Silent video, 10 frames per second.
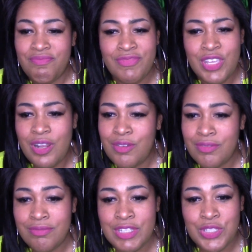you
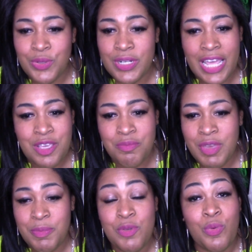know, a store like
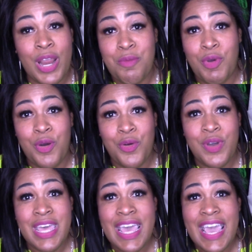maybe Rainbow,
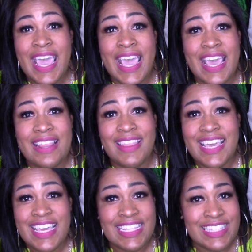and they
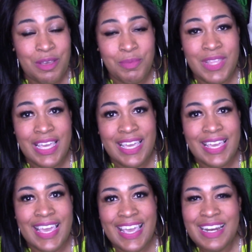get
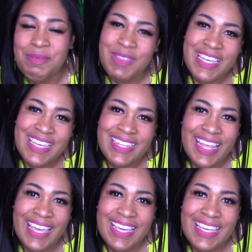something, and I'm thinking
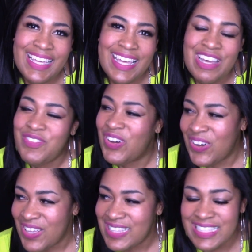like, of
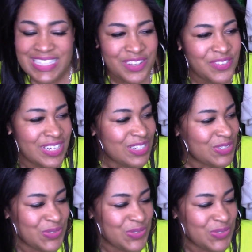all the stuff in this